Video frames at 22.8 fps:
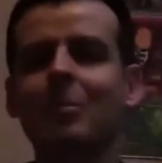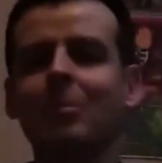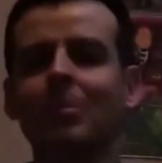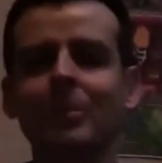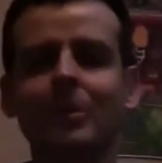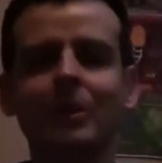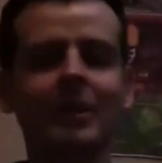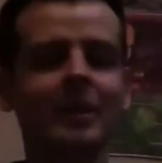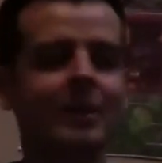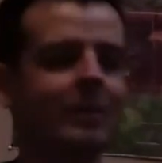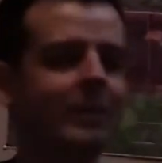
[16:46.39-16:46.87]

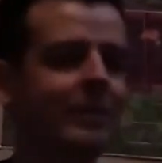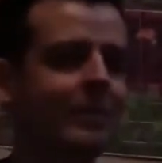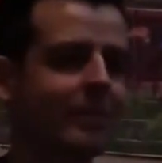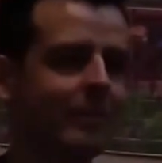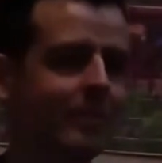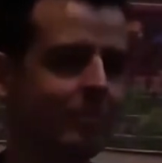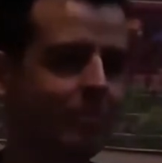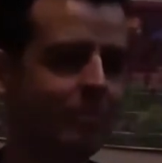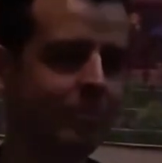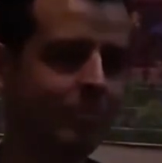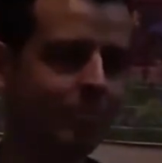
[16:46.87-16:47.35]
But
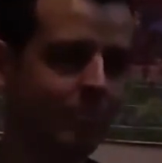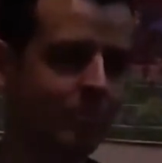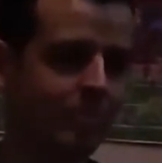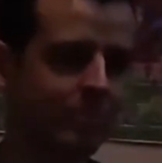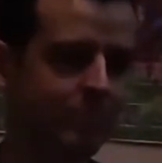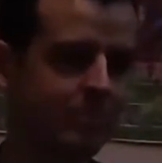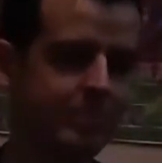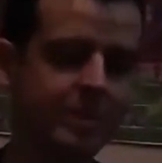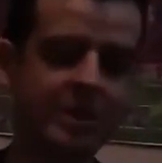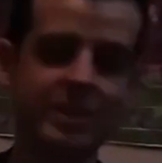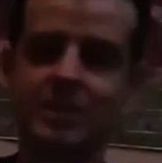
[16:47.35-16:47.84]

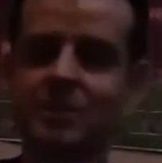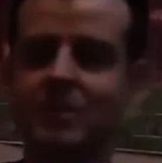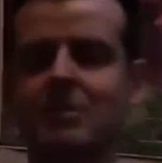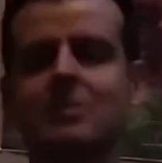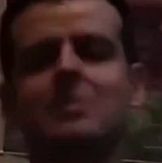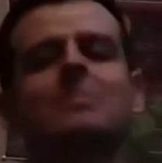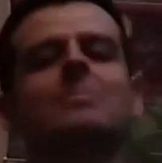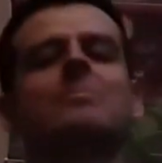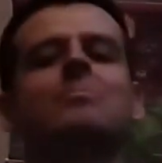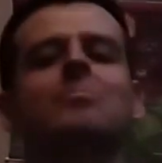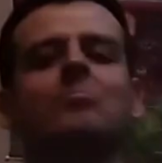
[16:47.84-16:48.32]
just
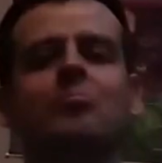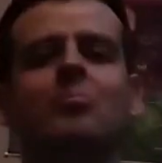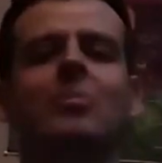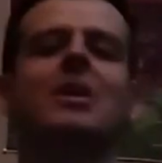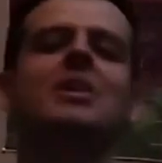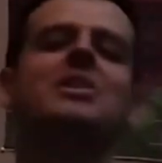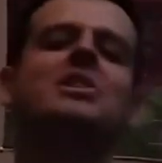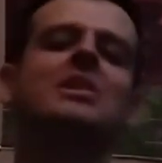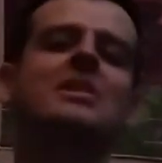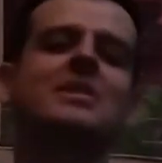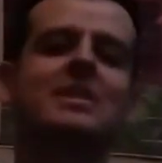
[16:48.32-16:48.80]

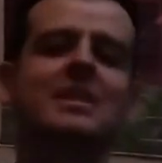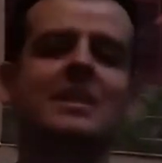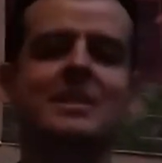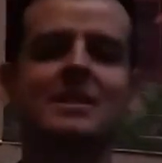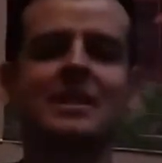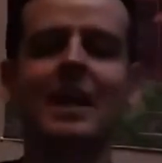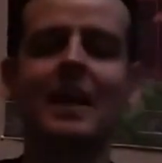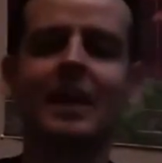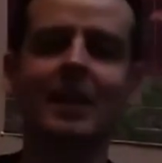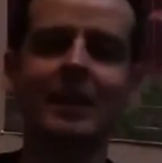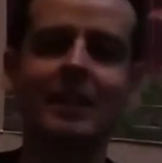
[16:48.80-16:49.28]
it's just
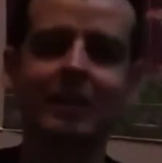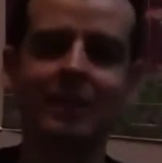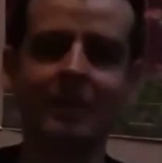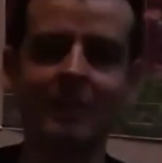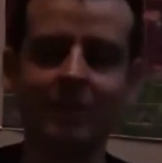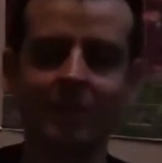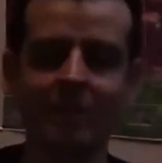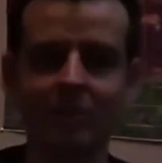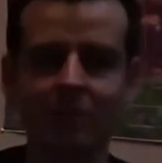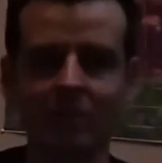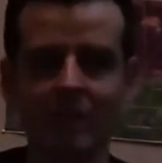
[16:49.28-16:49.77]
exciting to
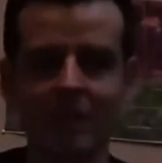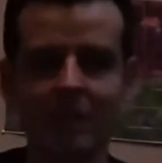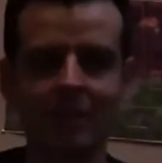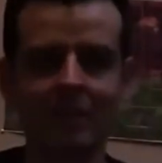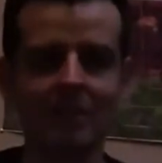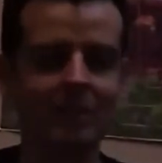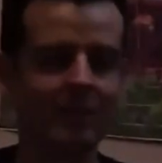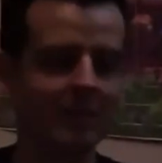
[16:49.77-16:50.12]
know that